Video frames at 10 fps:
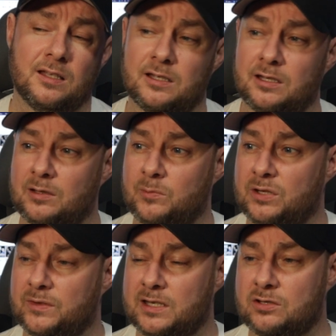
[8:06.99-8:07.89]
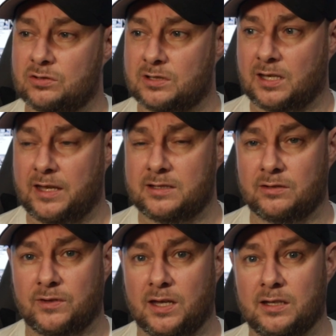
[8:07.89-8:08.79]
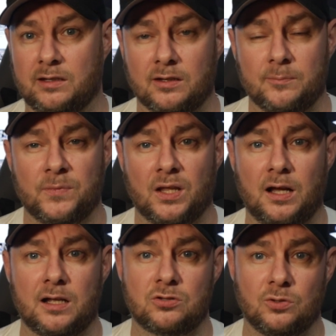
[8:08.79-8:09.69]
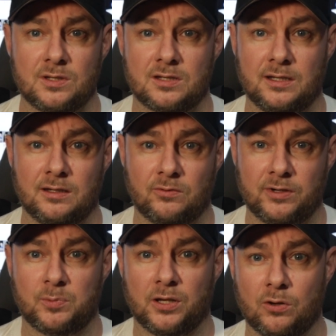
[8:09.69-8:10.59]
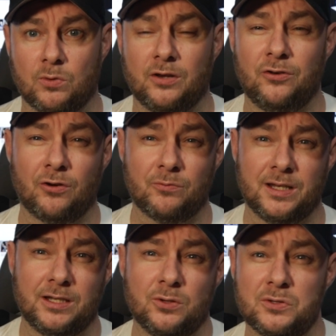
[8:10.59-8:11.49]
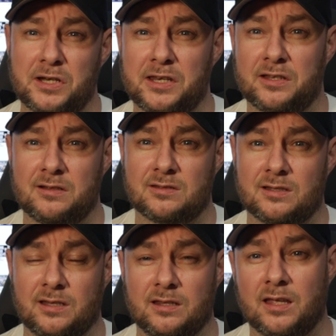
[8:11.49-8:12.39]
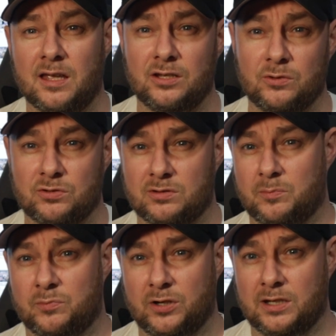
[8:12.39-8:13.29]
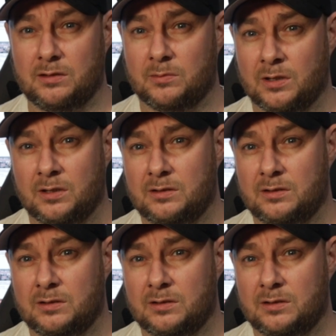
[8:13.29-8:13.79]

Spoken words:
If it is just a case of getting R2 and C3PO and not really using anything else that's in there, you know, it's just a pretty